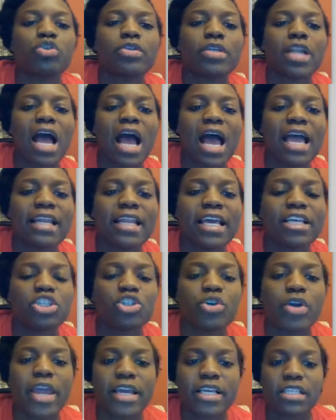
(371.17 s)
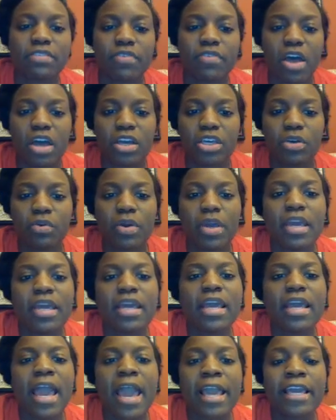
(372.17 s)
your 9 as your X value
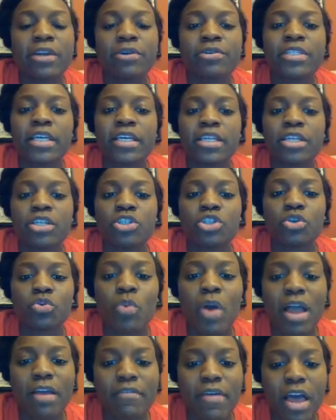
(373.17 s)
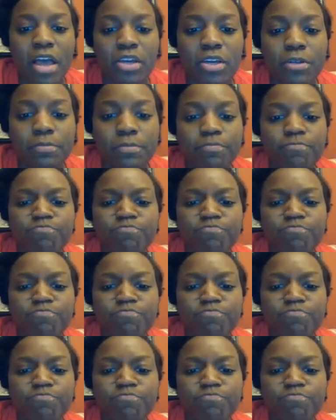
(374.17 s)
and your 10 as your Y value.